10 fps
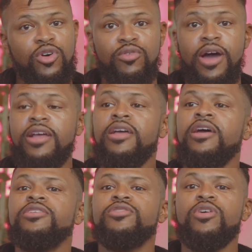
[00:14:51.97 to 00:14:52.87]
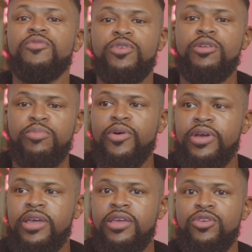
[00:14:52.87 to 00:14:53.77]
right. So if you're an employee,
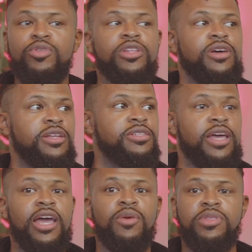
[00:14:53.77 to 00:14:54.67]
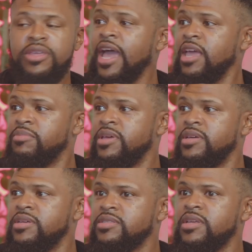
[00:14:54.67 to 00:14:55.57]
you need to understand what the game
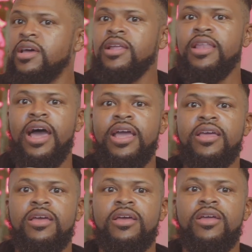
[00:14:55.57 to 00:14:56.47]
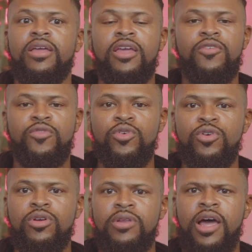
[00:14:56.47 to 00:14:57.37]
is. Like, if
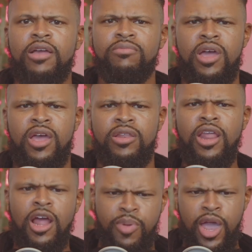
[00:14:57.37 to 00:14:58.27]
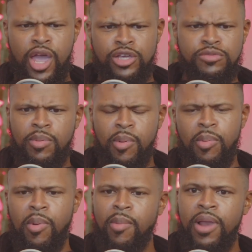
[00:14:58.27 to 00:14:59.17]
you're like, man, they not paying us, blah, blah, blah,
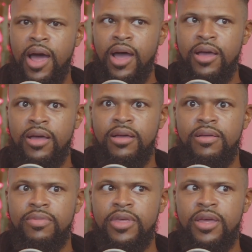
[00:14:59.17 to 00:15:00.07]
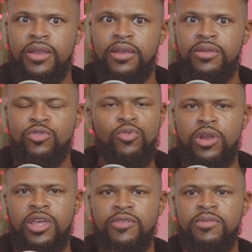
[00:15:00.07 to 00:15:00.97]
blah, blah, then you only
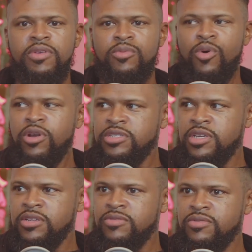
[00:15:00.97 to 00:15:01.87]
give them even more incentive